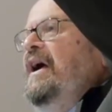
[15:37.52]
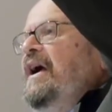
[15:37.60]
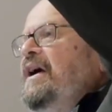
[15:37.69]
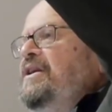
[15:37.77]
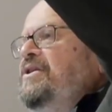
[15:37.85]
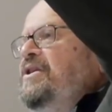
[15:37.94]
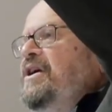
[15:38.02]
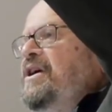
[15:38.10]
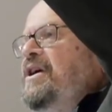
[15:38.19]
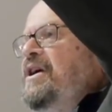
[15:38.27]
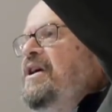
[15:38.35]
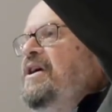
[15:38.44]
and
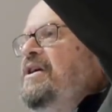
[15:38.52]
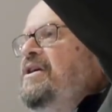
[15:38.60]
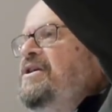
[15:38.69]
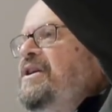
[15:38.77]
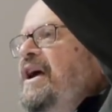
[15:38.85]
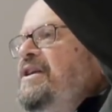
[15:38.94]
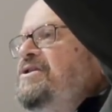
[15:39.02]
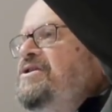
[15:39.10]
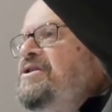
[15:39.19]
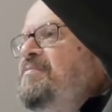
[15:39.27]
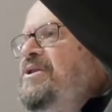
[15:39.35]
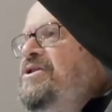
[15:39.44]
the
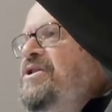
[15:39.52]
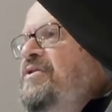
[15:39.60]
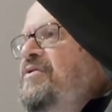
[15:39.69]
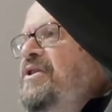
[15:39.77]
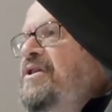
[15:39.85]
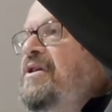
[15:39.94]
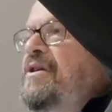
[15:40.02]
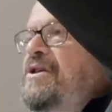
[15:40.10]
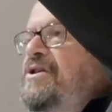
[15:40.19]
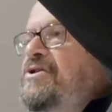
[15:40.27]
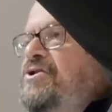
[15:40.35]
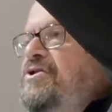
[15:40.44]
condensed material
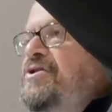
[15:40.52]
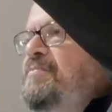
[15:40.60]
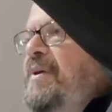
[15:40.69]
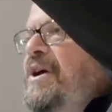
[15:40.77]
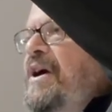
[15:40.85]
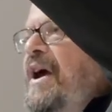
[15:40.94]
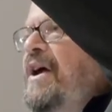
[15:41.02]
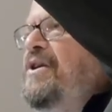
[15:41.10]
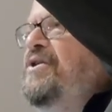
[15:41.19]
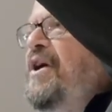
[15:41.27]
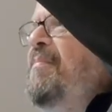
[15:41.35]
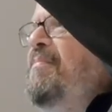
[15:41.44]
is just being
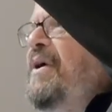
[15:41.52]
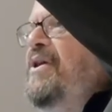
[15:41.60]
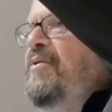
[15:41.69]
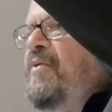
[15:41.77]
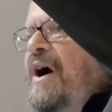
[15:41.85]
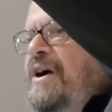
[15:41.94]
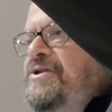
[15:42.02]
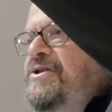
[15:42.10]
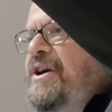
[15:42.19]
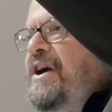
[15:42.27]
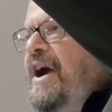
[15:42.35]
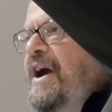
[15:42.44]
held up by the
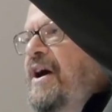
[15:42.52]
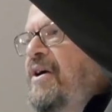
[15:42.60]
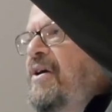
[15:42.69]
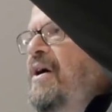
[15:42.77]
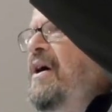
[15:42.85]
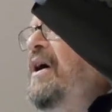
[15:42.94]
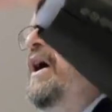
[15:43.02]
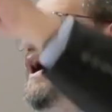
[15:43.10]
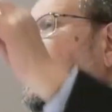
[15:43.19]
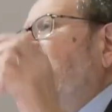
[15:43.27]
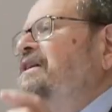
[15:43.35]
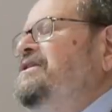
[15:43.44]
rising air
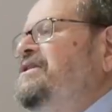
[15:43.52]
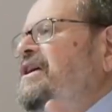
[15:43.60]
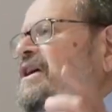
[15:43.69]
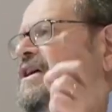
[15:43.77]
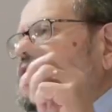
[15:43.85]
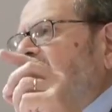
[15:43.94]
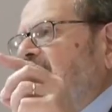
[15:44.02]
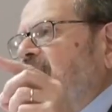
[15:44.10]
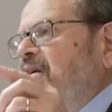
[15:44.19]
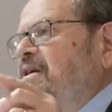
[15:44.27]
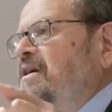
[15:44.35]
until